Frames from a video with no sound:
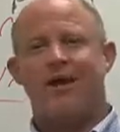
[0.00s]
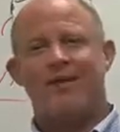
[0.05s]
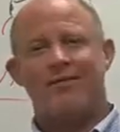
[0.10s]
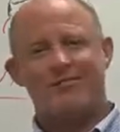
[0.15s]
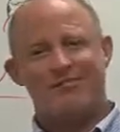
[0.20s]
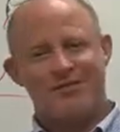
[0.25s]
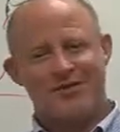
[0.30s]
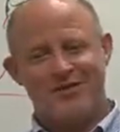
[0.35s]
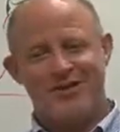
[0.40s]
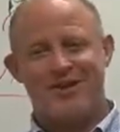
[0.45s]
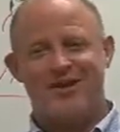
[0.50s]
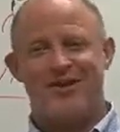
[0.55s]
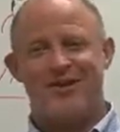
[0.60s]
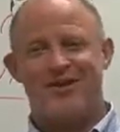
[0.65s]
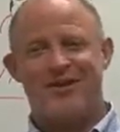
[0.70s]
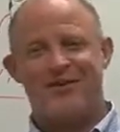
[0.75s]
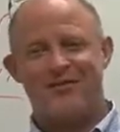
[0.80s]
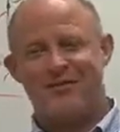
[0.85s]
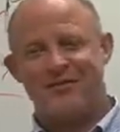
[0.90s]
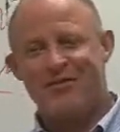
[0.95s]
I'm sitting
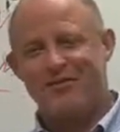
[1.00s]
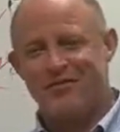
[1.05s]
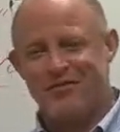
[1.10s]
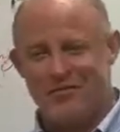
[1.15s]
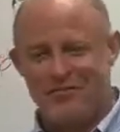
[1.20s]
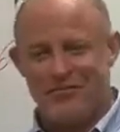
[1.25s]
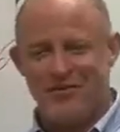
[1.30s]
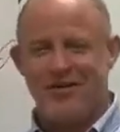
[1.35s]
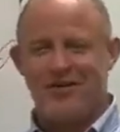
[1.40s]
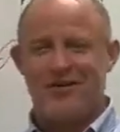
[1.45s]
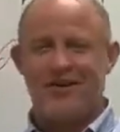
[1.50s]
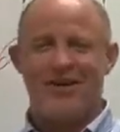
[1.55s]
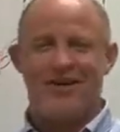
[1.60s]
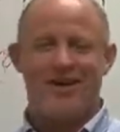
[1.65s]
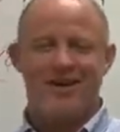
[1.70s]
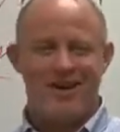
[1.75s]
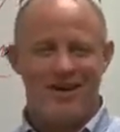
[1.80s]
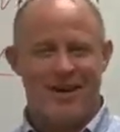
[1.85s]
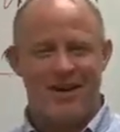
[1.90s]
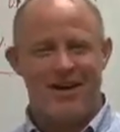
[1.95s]
there with a friendly,
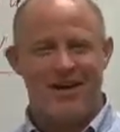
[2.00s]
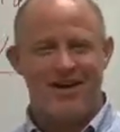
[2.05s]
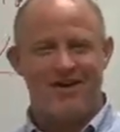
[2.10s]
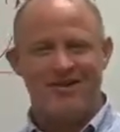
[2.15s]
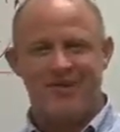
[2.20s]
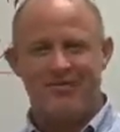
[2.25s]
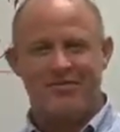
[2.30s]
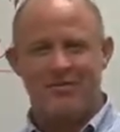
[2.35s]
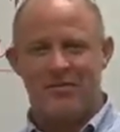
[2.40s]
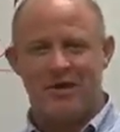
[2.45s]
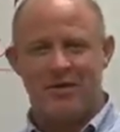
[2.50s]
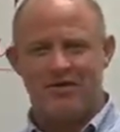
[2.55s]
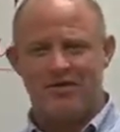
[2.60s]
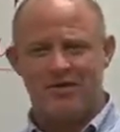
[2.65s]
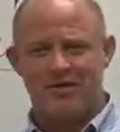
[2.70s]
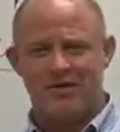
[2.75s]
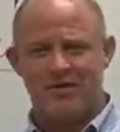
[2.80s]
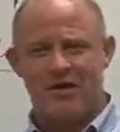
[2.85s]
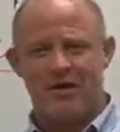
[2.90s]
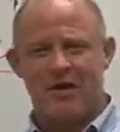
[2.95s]
kind
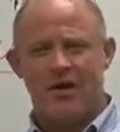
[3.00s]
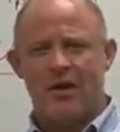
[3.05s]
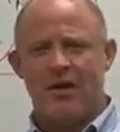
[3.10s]
expression.